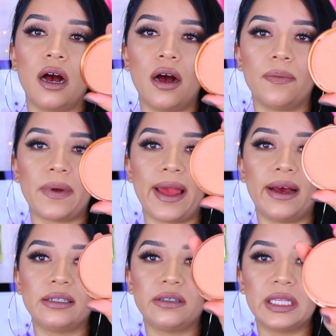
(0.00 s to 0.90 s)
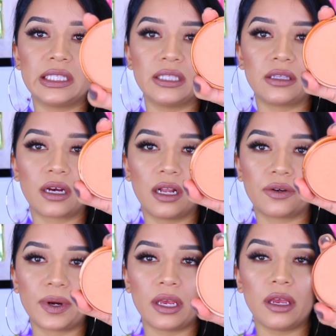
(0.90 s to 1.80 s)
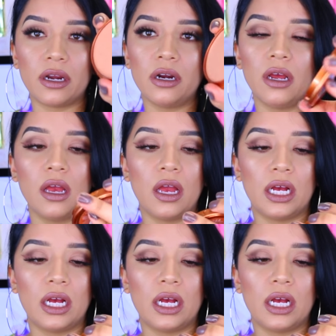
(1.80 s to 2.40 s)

um, and this is the color right here.